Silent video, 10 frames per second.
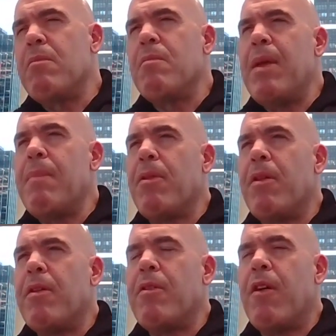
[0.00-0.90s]

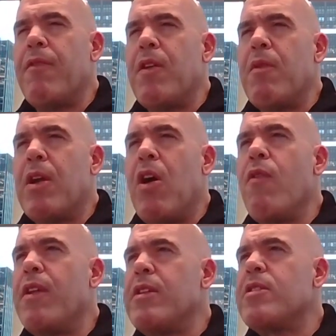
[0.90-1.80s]
people are viewing
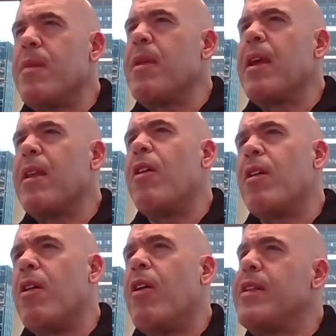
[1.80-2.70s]
COVID as something in
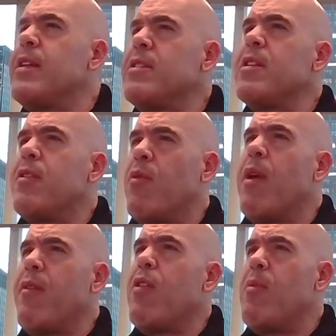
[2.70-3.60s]
our distant
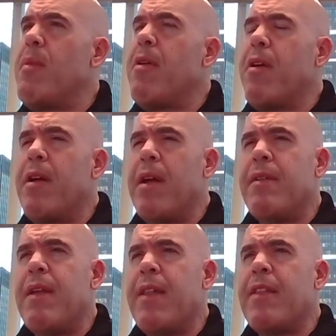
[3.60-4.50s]
rearview mirror
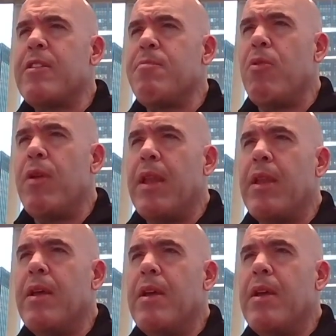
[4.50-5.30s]
at this point.